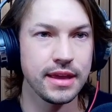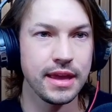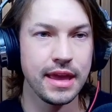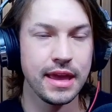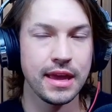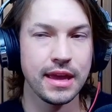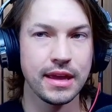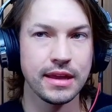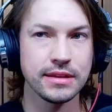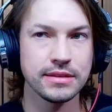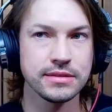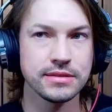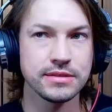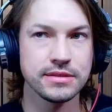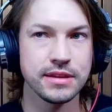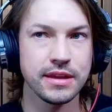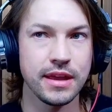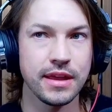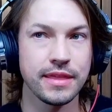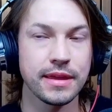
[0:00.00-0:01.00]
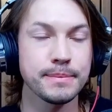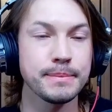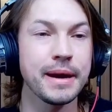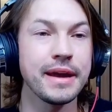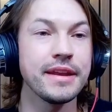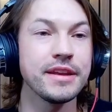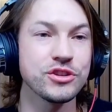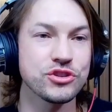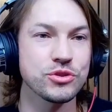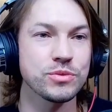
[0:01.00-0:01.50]
And I think my
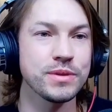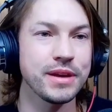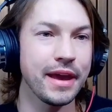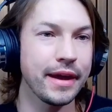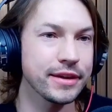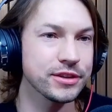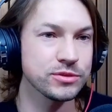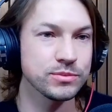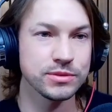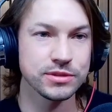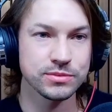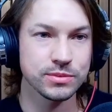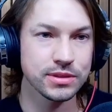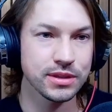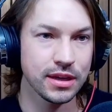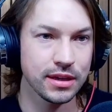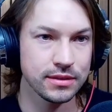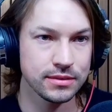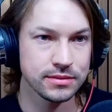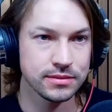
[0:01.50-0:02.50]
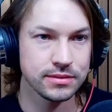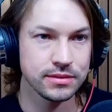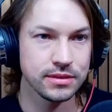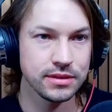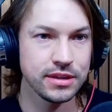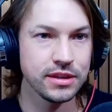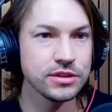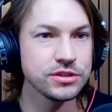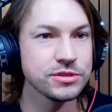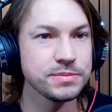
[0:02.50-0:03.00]
initial reaction was, we're done.
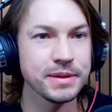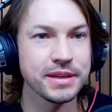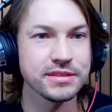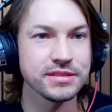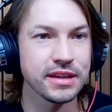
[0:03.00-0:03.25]
Just because